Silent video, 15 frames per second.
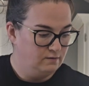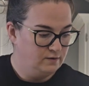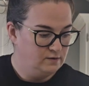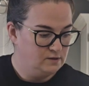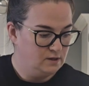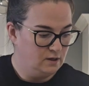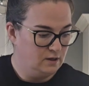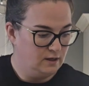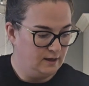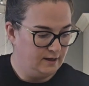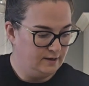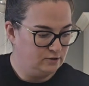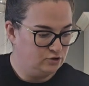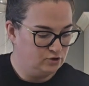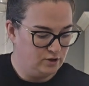It's a little
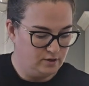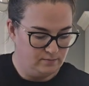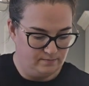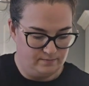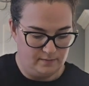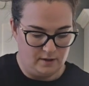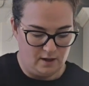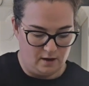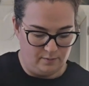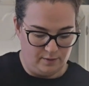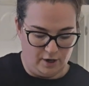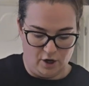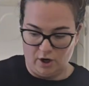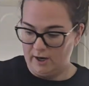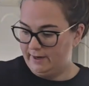extra. That'll
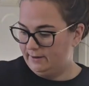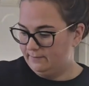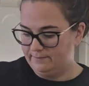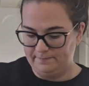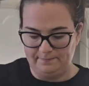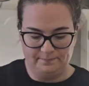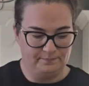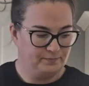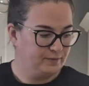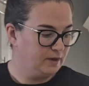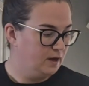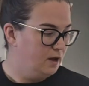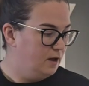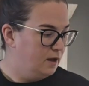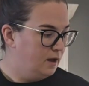be all right.
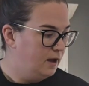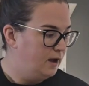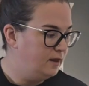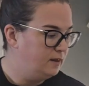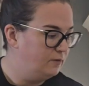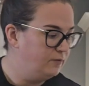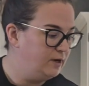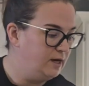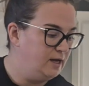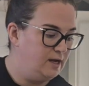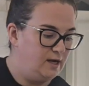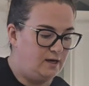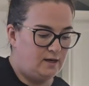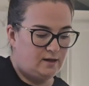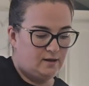And then we
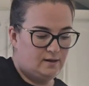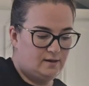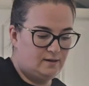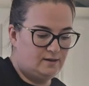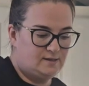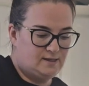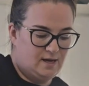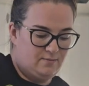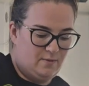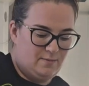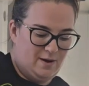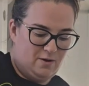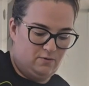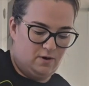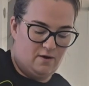need the same
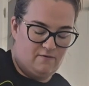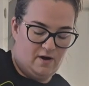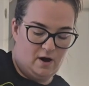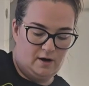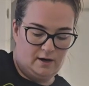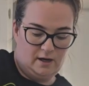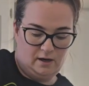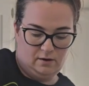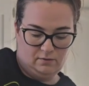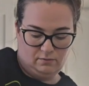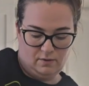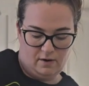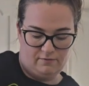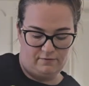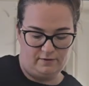amount of honey,
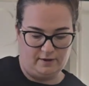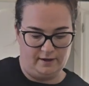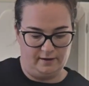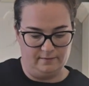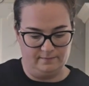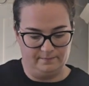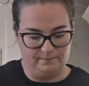roughly.